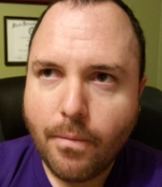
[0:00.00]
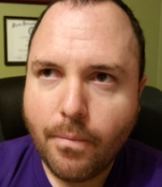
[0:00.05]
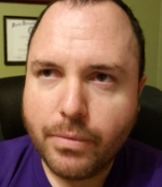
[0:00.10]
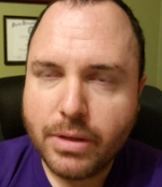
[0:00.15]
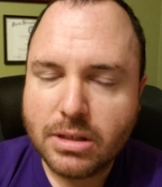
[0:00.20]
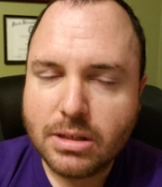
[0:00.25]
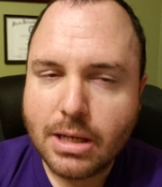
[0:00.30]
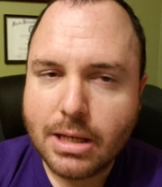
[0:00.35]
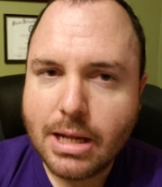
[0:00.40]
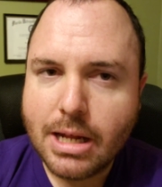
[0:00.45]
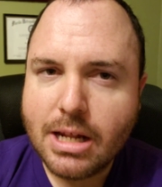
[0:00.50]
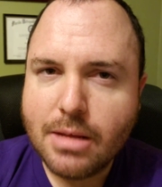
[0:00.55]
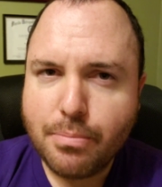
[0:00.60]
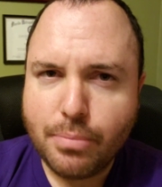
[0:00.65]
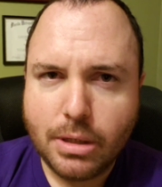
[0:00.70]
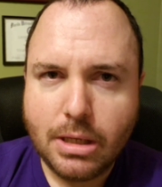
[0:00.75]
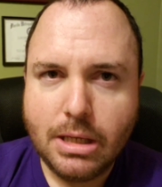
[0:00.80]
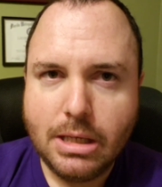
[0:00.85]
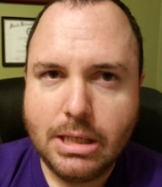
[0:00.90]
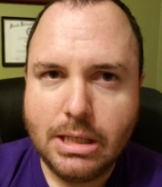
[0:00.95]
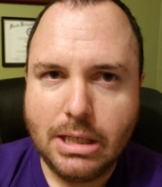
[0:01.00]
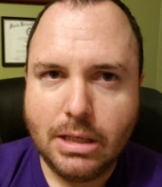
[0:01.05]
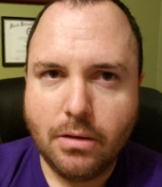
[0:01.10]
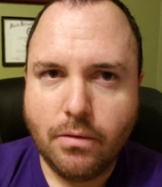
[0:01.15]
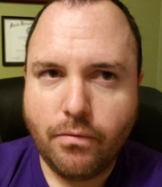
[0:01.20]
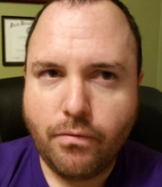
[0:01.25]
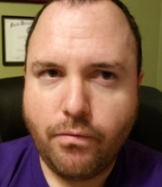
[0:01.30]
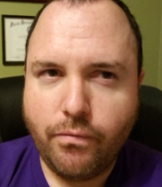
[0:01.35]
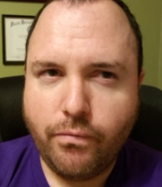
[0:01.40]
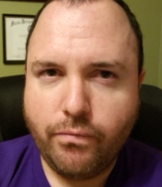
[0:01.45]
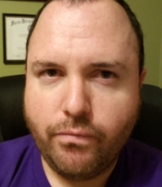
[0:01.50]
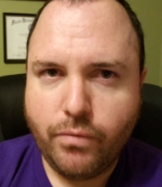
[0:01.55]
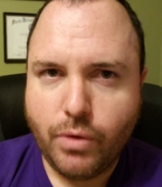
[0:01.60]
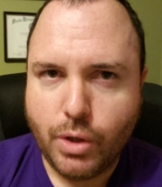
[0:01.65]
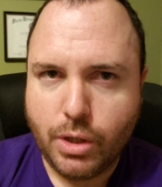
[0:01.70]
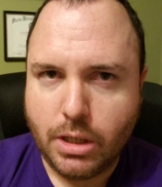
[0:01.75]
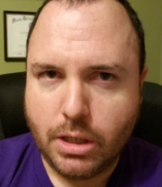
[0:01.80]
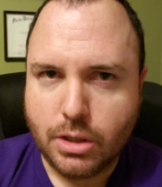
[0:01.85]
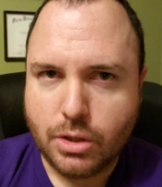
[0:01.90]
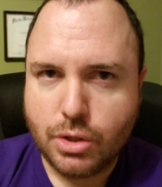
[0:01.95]
the 1080p
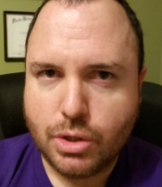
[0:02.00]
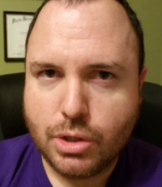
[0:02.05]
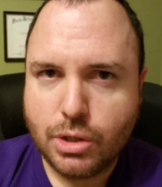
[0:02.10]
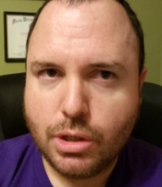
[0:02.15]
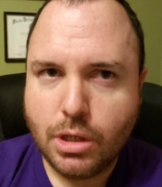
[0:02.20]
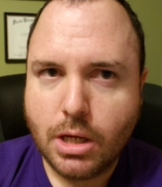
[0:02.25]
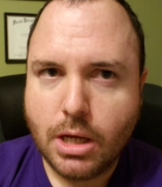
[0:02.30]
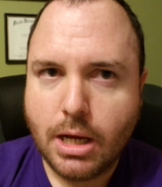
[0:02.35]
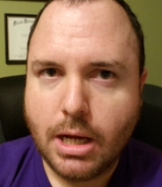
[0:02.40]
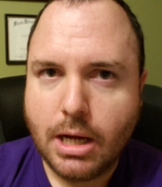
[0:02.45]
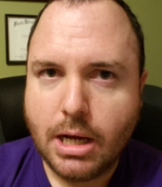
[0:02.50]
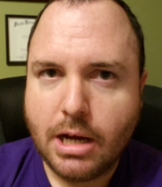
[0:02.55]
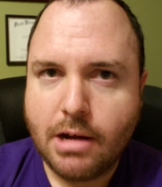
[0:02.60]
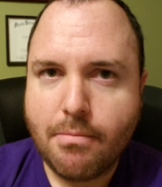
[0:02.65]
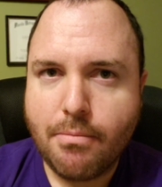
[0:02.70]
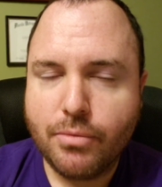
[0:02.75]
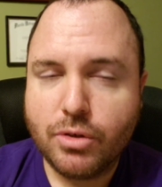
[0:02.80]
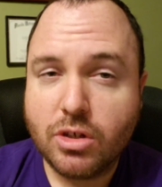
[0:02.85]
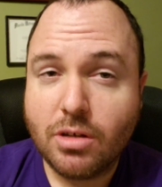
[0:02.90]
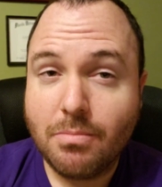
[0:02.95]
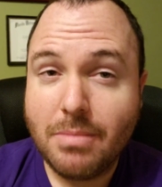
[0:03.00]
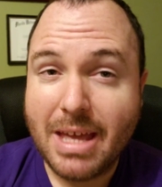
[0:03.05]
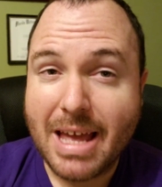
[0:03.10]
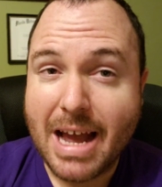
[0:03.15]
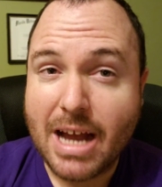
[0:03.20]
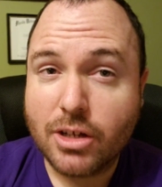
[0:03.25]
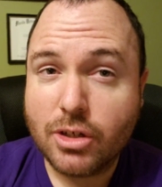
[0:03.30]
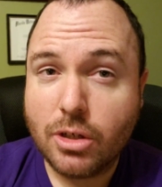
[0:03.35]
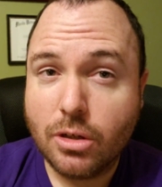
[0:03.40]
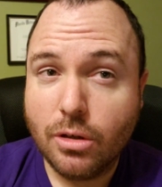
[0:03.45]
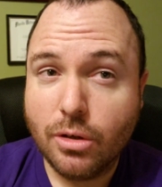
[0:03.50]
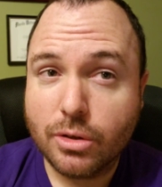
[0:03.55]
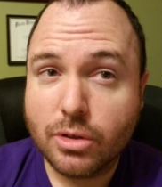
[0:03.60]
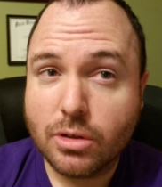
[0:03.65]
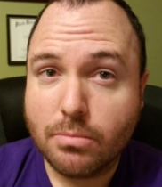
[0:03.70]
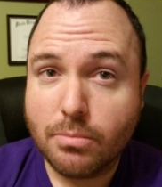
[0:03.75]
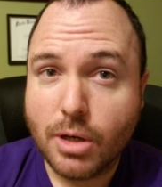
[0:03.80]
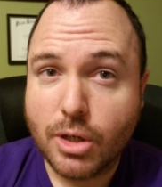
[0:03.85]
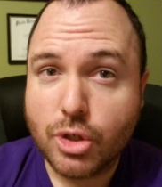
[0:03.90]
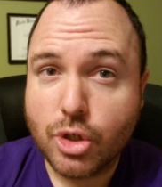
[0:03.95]
footage, to me, actually
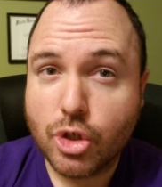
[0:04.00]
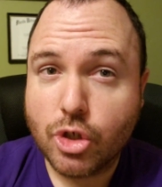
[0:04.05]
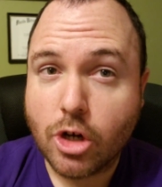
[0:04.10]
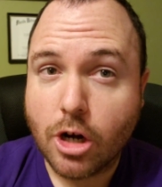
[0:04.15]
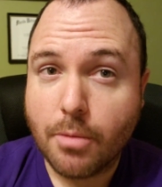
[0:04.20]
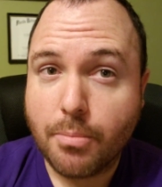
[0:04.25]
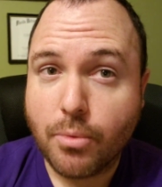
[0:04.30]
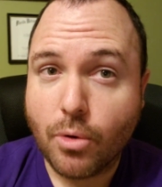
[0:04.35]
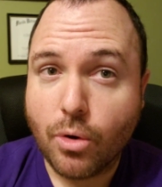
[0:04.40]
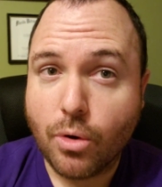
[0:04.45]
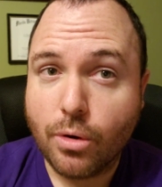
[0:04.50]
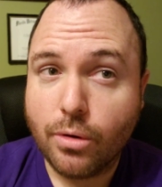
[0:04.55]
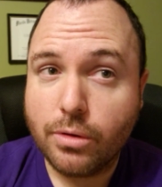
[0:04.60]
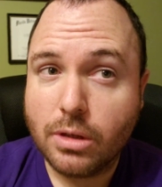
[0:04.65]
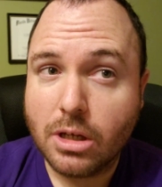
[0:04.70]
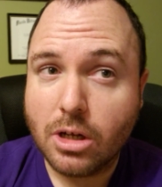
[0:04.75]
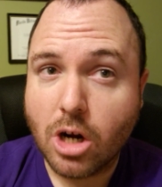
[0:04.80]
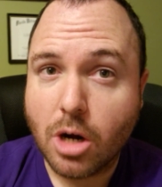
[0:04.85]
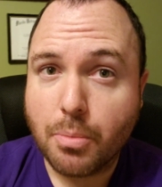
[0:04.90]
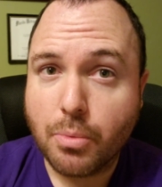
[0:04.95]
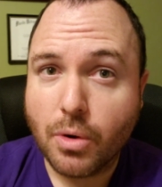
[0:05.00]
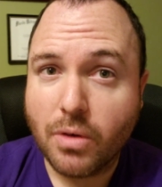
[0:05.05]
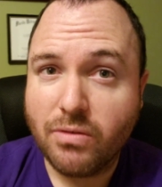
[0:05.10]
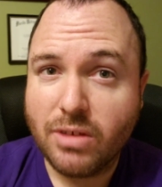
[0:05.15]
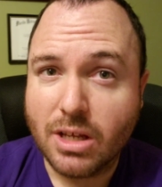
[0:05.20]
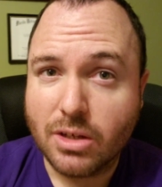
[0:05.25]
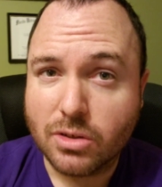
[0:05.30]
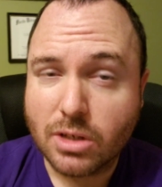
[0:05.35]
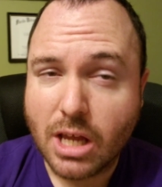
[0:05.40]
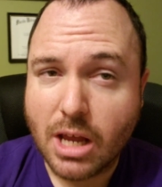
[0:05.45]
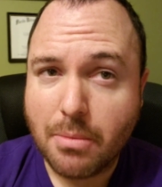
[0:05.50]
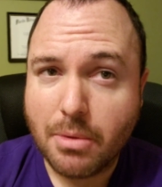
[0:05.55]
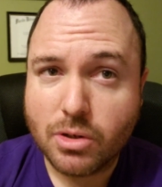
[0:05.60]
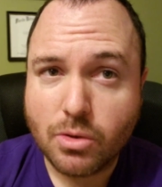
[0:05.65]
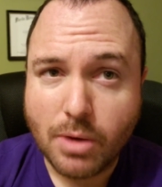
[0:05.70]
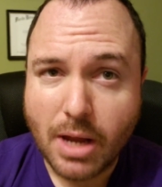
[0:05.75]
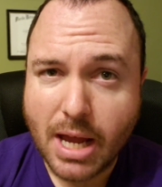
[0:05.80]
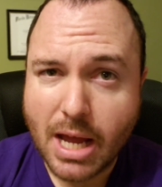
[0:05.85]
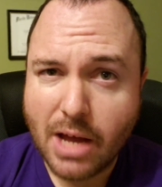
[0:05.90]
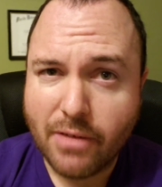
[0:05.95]
looked much sharper than our previous
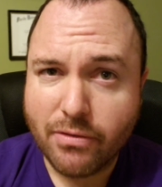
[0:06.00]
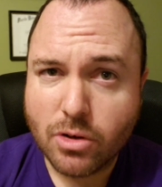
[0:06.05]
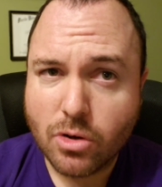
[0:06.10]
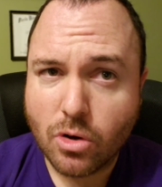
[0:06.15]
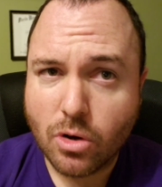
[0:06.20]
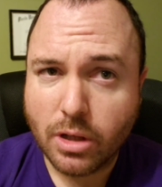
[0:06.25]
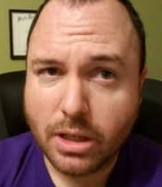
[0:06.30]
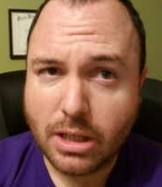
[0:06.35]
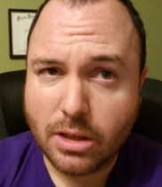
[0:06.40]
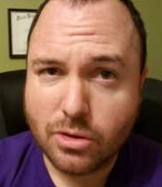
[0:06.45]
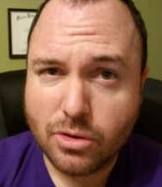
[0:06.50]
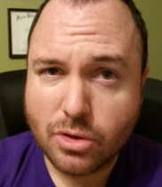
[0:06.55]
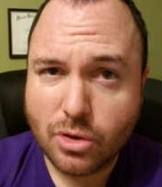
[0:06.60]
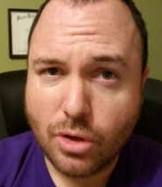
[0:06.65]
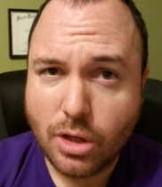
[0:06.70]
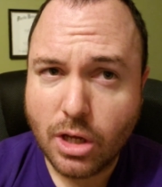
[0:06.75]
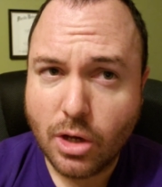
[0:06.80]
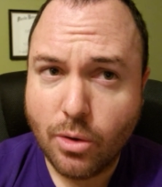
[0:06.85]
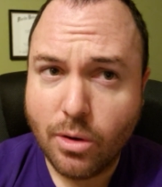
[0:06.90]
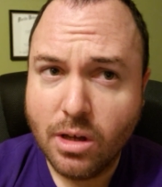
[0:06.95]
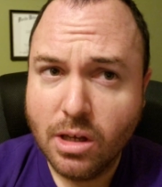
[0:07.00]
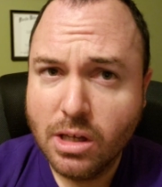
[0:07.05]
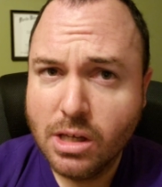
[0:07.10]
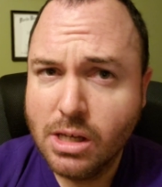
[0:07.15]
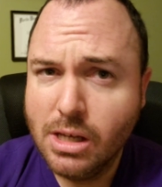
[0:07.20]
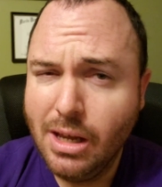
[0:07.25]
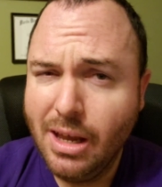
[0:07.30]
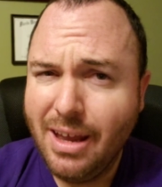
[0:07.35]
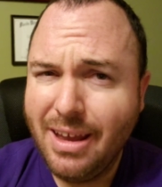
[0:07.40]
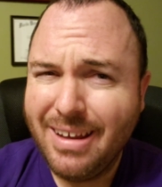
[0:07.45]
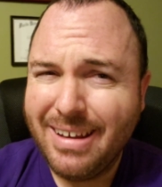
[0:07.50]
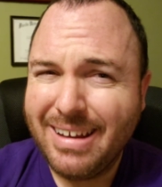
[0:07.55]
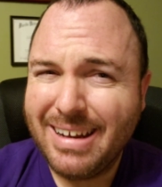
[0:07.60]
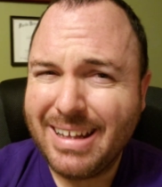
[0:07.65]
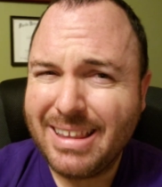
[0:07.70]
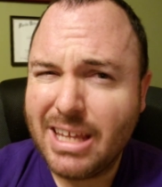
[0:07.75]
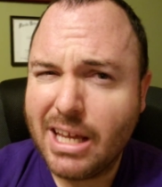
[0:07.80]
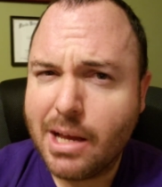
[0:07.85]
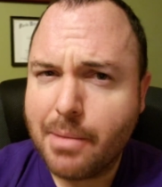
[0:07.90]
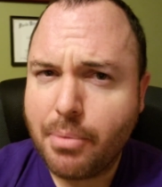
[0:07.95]
cameras we have currently in the studio. And
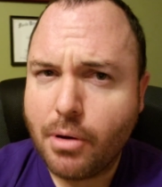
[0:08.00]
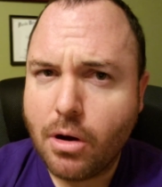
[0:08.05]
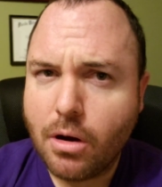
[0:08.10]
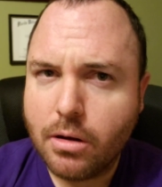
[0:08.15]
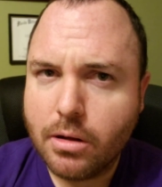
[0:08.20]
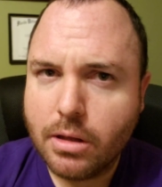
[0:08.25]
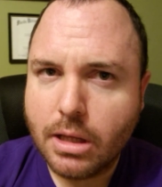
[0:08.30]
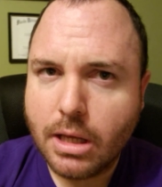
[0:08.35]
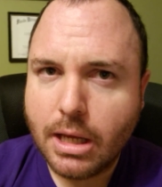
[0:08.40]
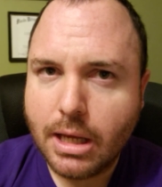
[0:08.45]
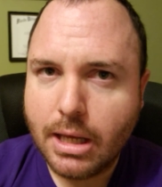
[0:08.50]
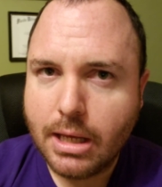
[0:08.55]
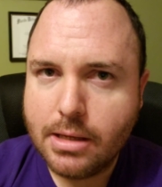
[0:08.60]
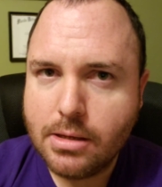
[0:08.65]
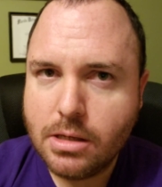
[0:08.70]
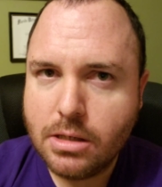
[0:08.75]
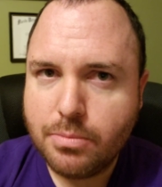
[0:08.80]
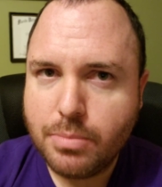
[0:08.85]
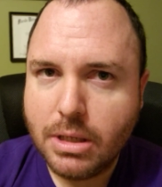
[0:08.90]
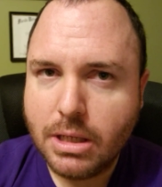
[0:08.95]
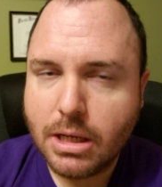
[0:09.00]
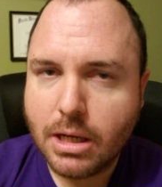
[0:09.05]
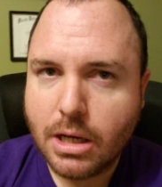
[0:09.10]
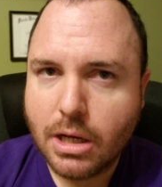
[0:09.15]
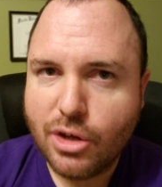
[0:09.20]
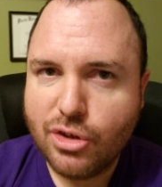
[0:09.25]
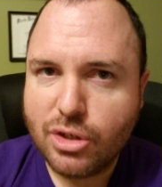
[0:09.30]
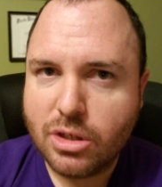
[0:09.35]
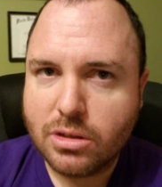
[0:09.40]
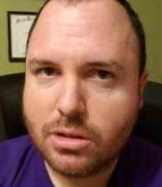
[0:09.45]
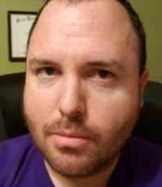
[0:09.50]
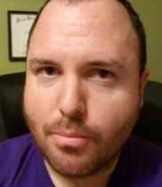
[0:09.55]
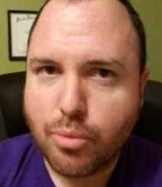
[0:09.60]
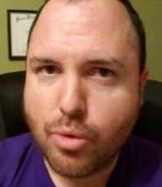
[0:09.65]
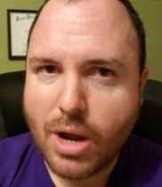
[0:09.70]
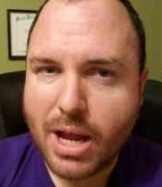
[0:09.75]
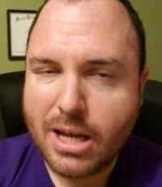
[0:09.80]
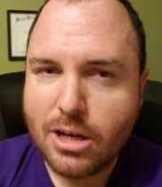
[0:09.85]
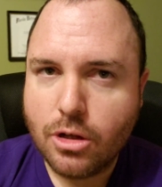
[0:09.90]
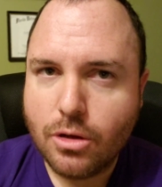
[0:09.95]
I think a part of that is because it's a
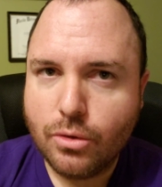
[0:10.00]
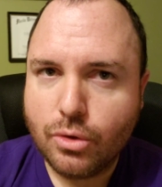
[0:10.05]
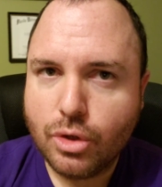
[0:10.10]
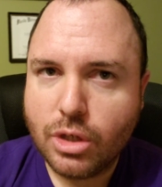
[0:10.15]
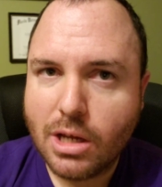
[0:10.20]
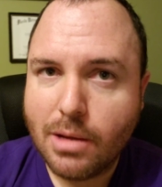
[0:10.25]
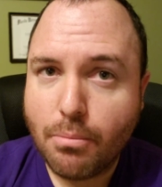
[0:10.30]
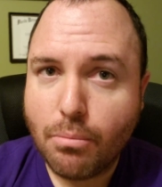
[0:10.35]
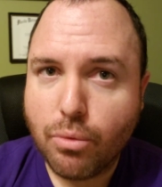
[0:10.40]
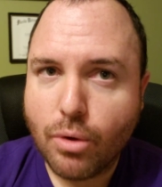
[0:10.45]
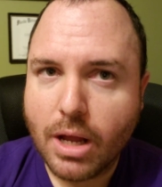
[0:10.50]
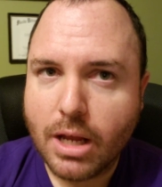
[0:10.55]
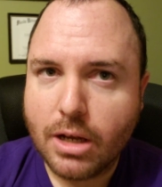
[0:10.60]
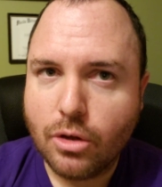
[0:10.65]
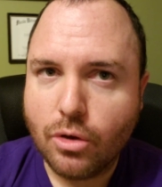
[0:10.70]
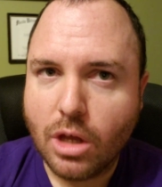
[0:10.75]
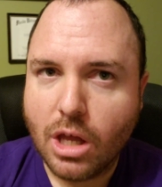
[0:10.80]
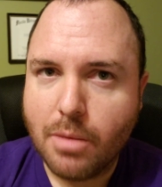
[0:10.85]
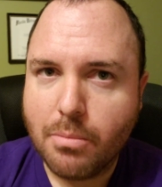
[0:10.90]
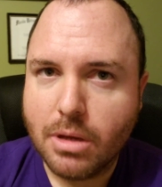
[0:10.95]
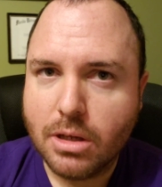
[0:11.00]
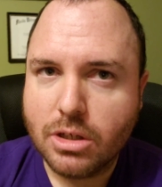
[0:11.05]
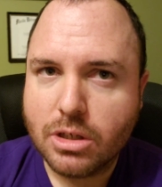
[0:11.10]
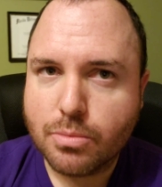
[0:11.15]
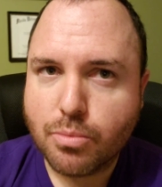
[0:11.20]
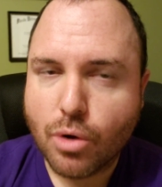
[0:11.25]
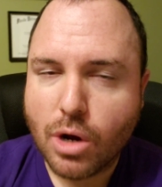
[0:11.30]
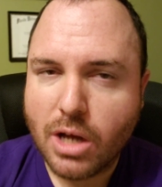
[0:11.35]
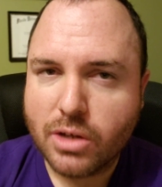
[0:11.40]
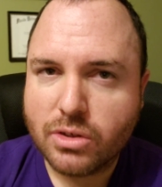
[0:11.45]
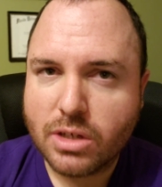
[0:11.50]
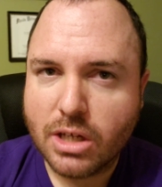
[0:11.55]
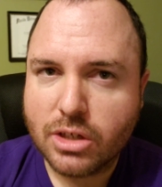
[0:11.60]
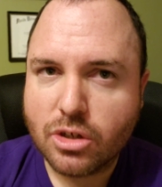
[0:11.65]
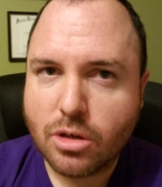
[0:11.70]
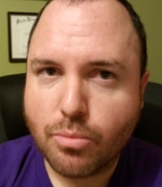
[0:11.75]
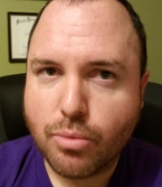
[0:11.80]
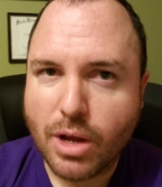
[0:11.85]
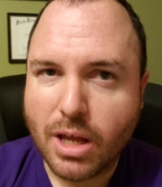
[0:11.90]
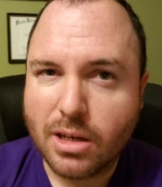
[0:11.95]
brand new chip, brand new image
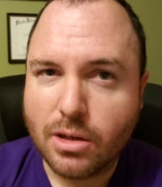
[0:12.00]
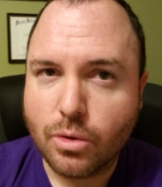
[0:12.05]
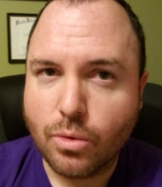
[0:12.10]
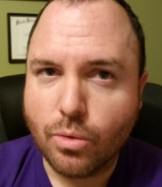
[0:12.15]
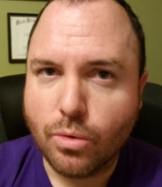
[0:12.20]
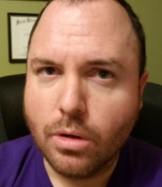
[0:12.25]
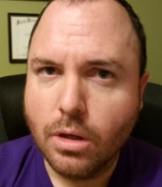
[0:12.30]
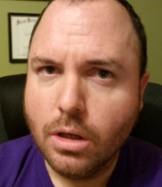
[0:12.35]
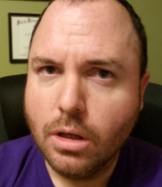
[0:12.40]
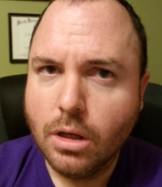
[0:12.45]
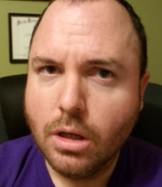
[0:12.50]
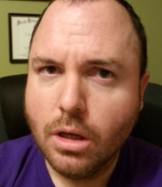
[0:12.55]
processor, brand new,